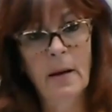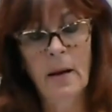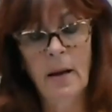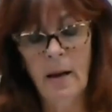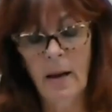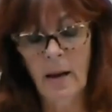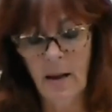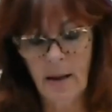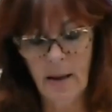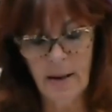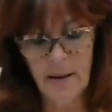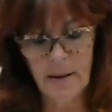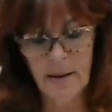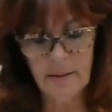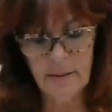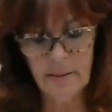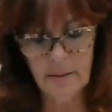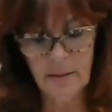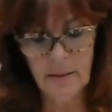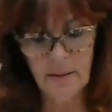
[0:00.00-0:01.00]

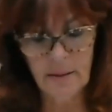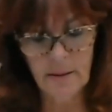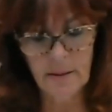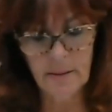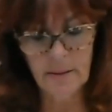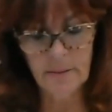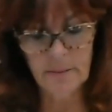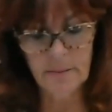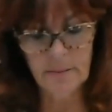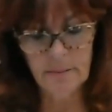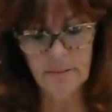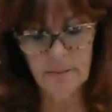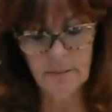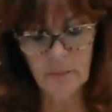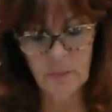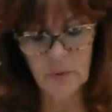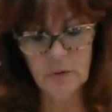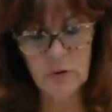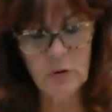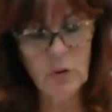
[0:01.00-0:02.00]
I
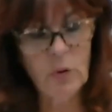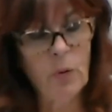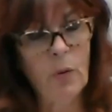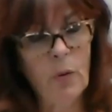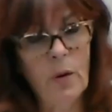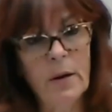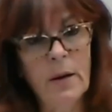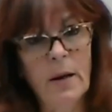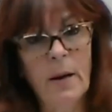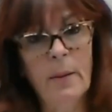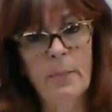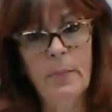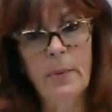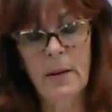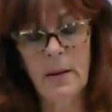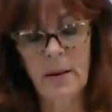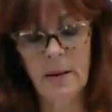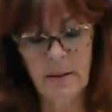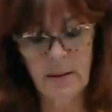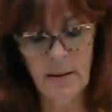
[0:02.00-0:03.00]
was caught up
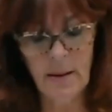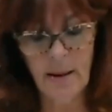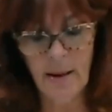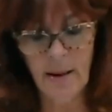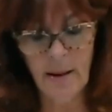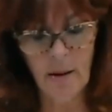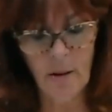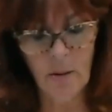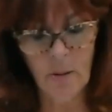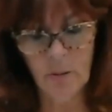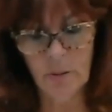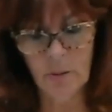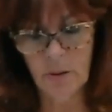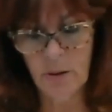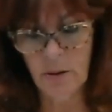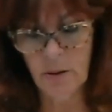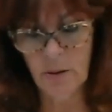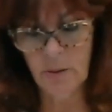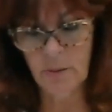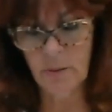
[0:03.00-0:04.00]
in now,
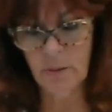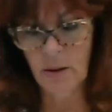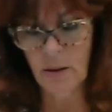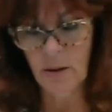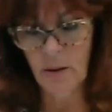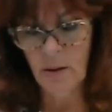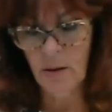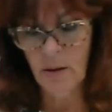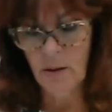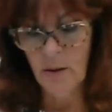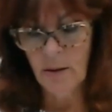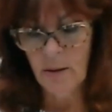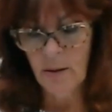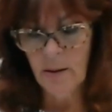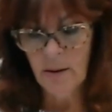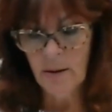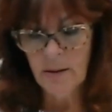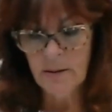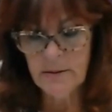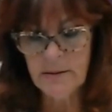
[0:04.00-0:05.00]

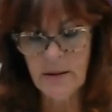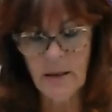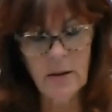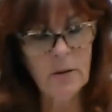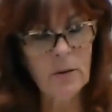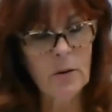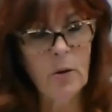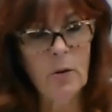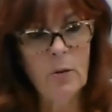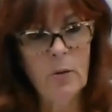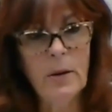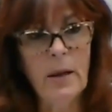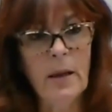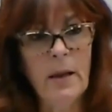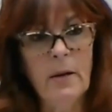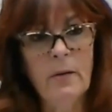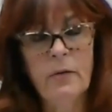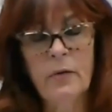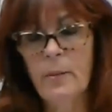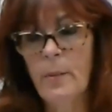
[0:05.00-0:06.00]
selling
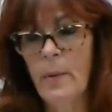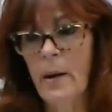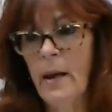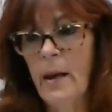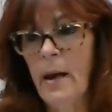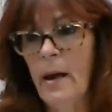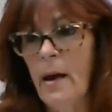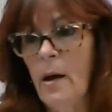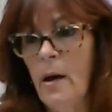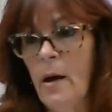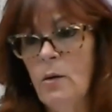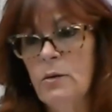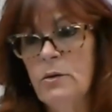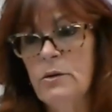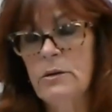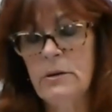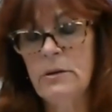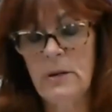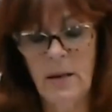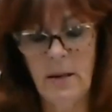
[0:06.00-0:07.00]
cocaine from my
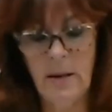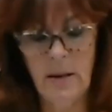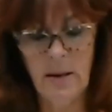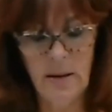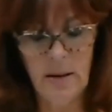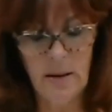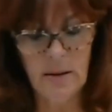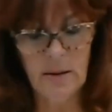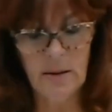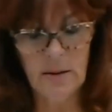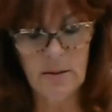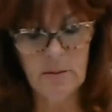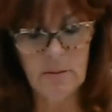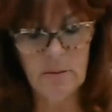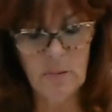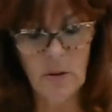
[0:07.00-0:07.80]
house. And,